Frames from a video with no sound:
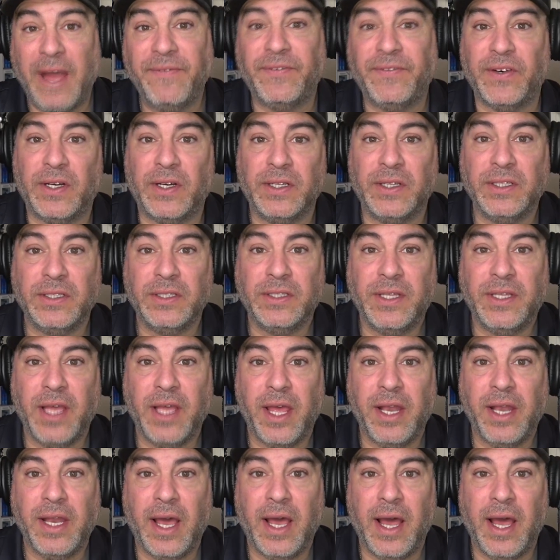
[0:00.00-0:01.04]
fault
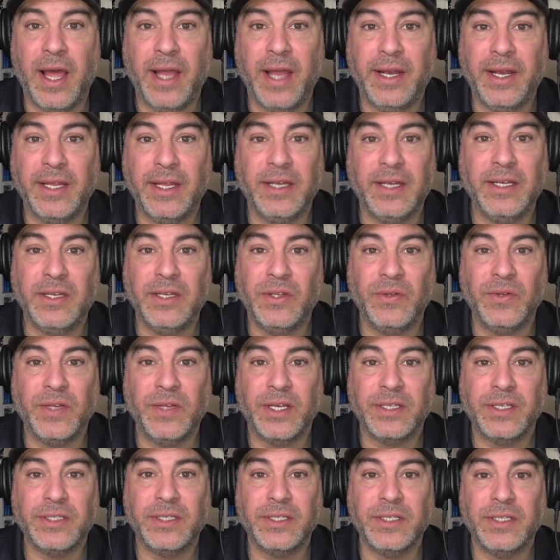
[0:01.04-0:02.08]
that I didn't do
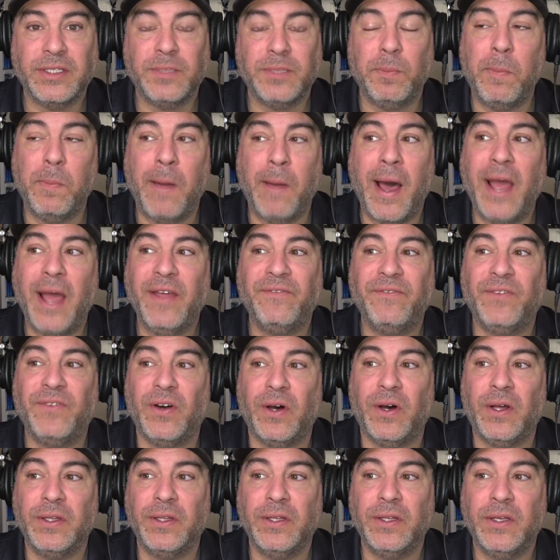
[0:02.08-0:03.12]
this. It's my
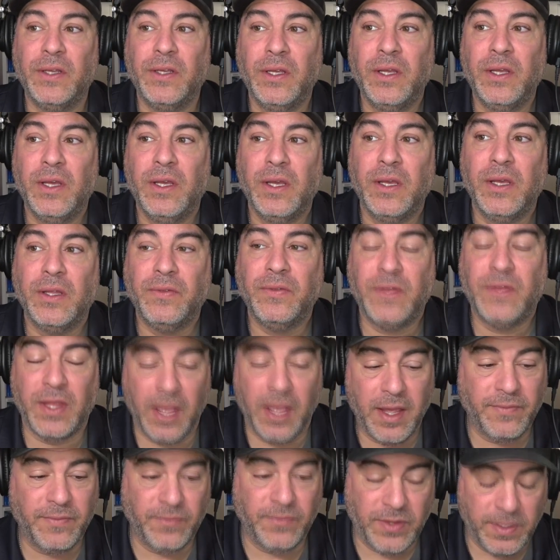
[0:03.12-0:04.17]
fault
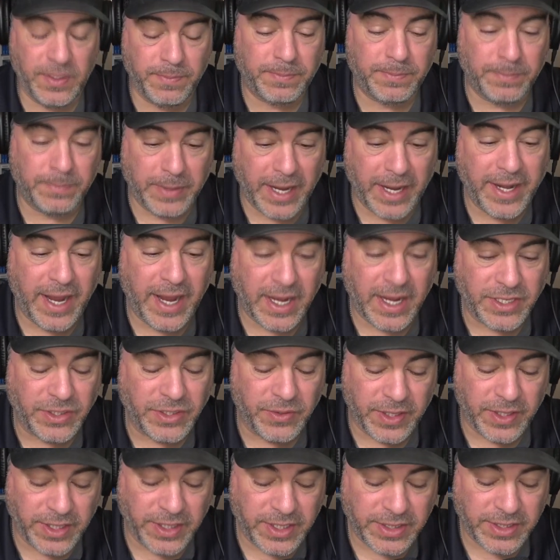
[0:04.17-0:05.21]
by not
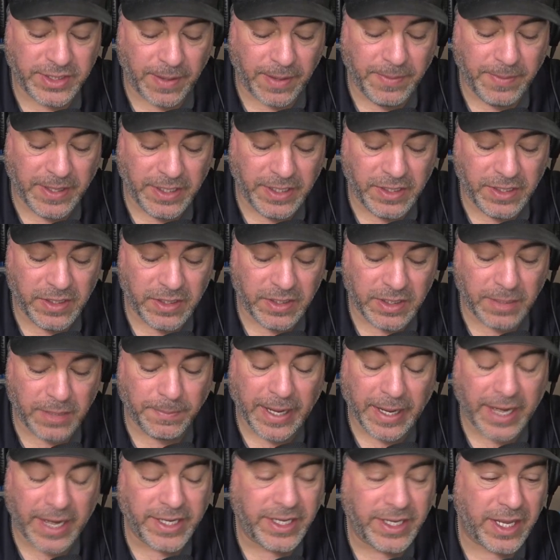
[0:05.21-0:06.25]
doing this. I mean the
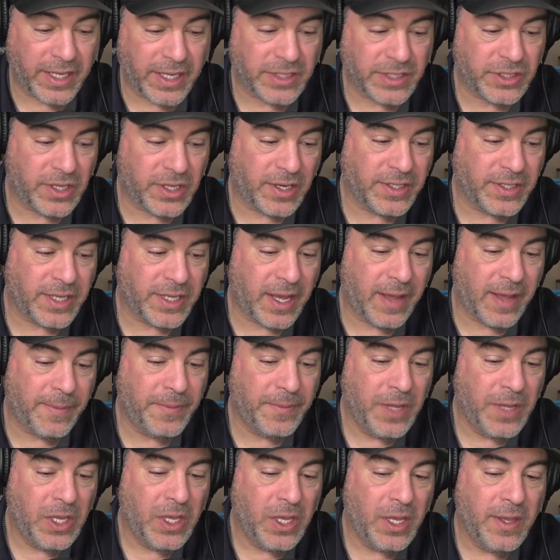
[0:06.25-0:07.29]
podcast on time,
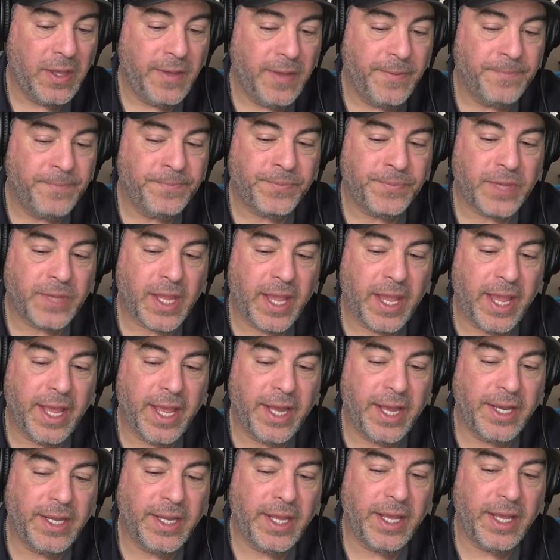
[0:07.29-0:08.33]

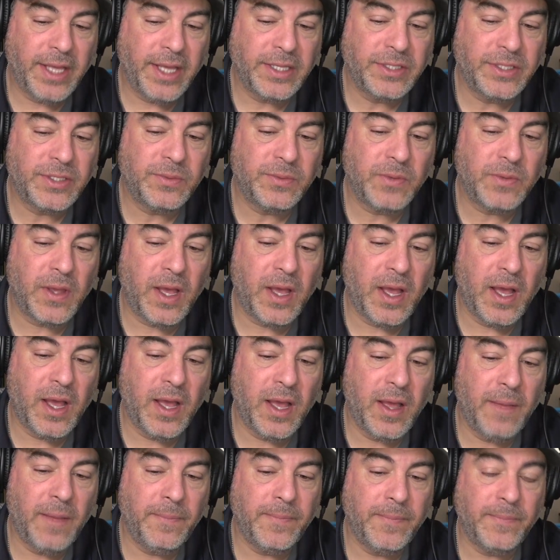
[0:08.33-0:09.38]
and it's
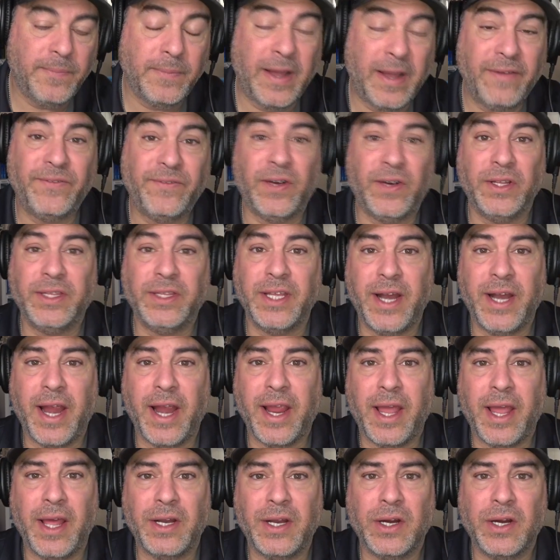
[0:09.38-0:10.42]
my fault that I
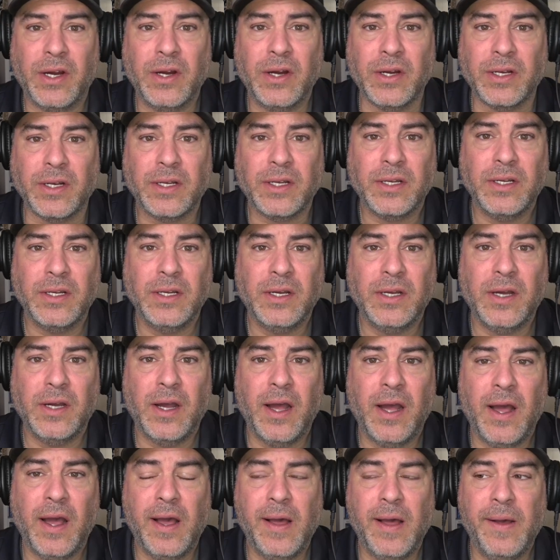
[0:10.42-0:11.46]
got hurt.
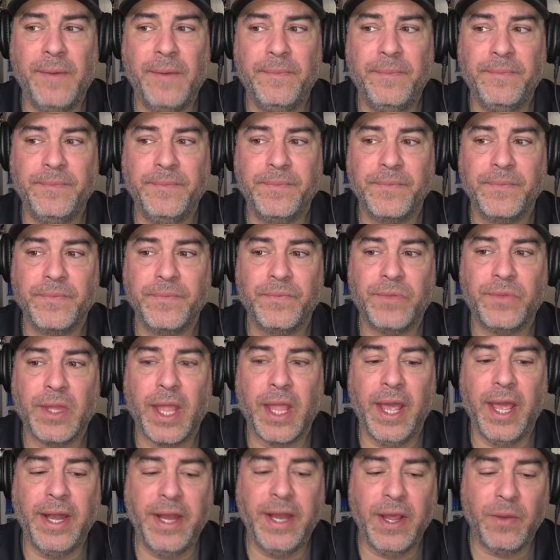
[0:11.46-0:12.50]
Um,
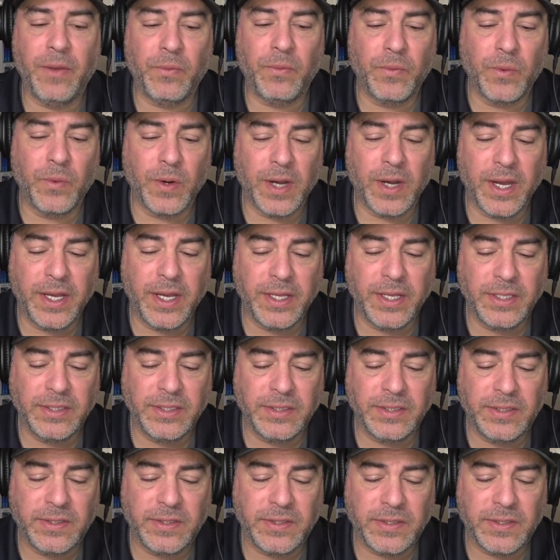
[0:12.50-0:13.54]
and it
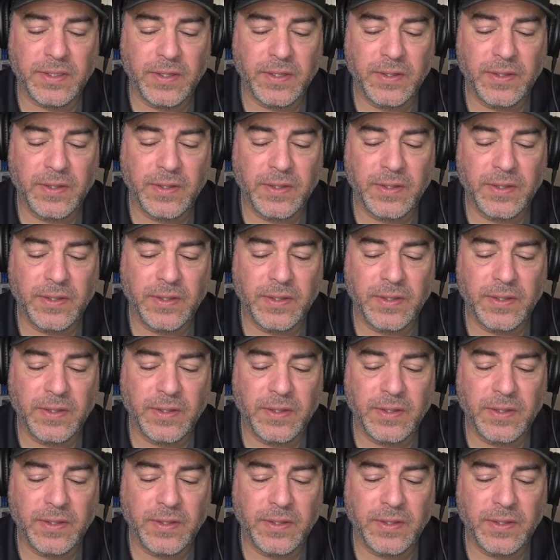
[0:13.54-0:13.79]
was